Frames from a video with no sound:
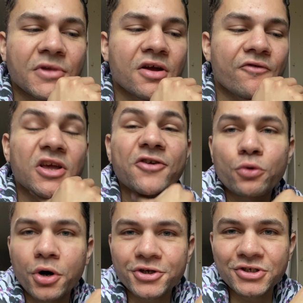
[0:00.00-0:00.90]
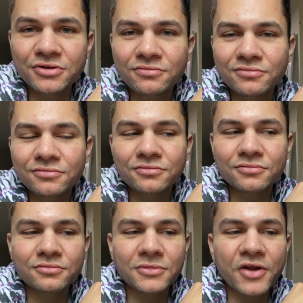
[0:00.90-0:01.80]
Thank you for watching.
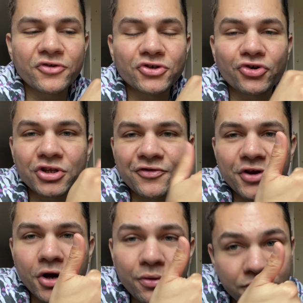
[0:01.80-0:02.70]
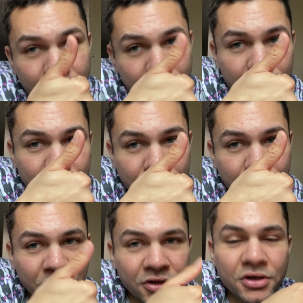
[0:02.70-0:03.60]
And if you enjoyed this video,
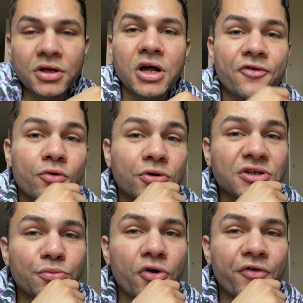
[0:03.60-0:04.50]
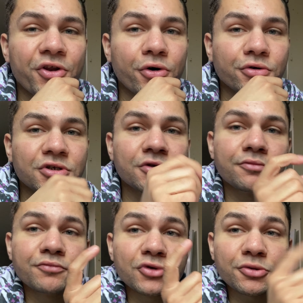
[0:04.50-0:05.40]
and if you want to see more videos,
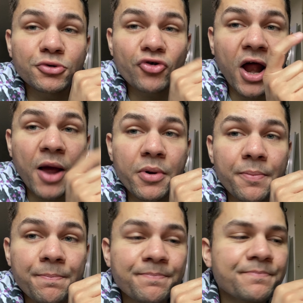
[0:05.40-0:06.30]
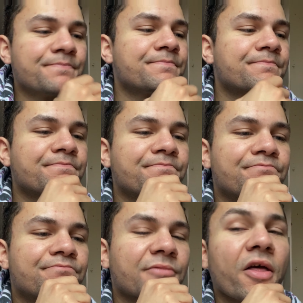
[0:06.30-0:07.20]
subscribe.
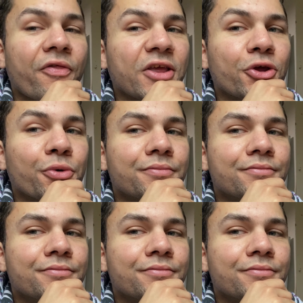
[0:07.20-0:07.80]
Thank you.